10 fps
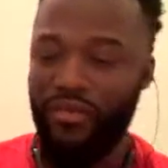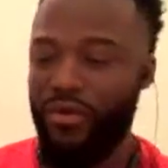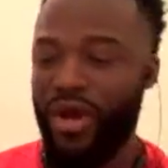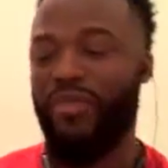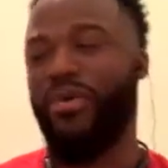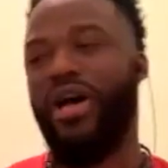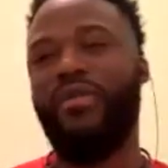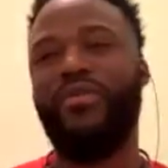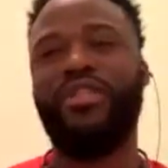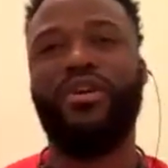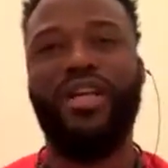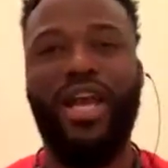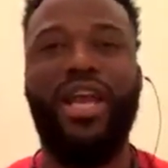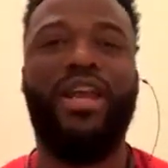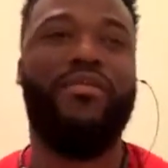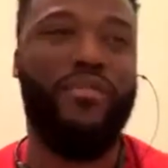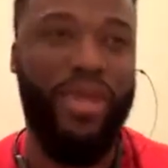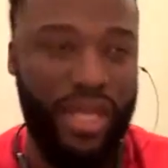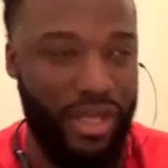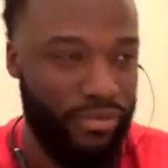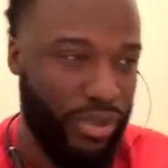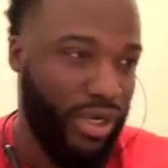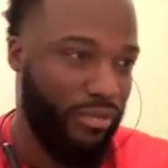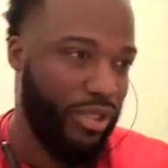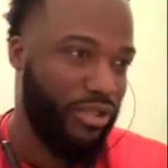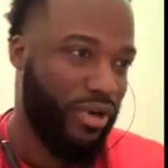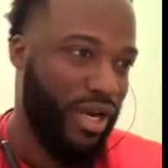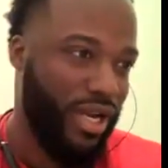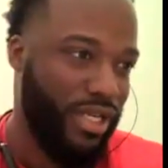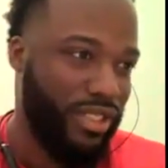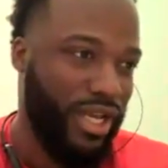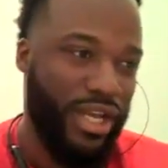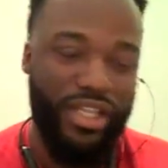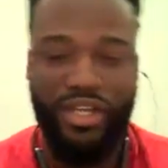If you got a problem with your name being put up in trades,